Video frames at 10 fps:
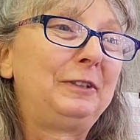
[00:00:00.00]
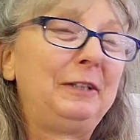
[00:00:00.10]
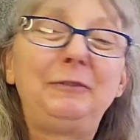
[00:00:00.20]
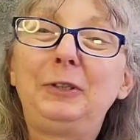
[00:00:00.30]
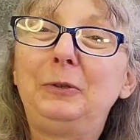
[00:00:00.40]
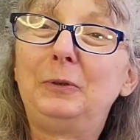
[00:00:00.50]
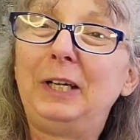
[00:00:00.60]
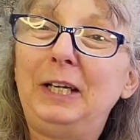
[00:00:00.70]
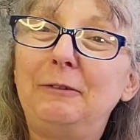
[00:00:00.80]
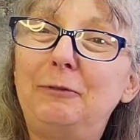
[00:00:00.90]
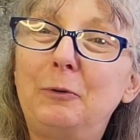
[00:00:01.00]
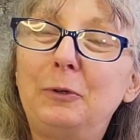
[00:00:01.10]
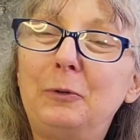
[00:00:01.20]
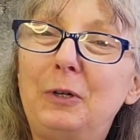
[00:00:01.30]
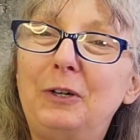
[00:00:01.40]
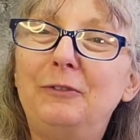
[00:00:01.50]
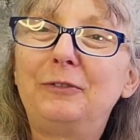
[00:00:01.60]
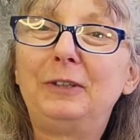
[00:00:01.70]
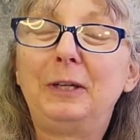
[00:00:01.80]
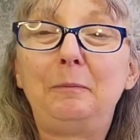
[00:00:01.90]
give you a photo
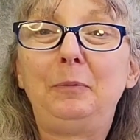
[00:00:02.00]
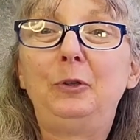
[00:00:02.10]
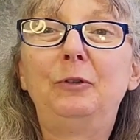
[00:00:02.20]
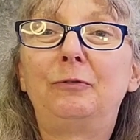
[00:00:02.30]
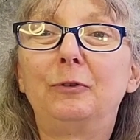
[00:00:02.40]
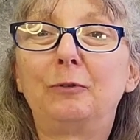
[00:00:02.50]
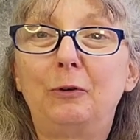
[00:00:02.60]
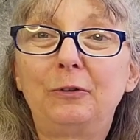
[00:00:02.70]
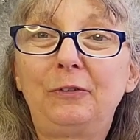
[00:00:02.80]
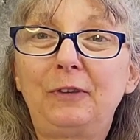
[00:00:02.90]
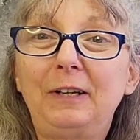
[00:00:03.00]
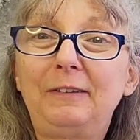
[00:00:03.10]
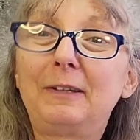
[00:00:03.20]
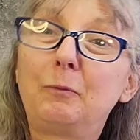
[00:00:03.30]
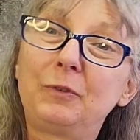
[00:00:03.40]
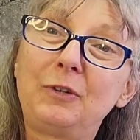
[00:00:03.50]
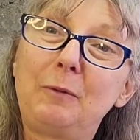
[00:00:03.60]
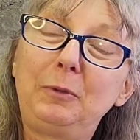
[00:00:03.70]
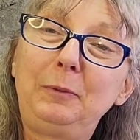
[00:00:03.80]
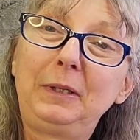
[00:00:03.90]
of that beautiful crocus that I said was
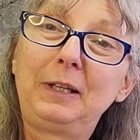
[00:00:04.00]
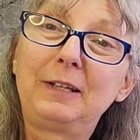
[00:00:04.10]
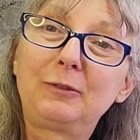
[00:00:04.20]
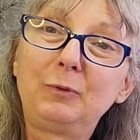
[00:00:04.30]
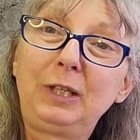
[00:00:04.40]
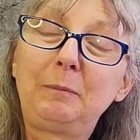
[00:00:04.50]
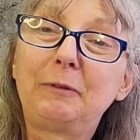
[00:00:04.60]
not blooming last week.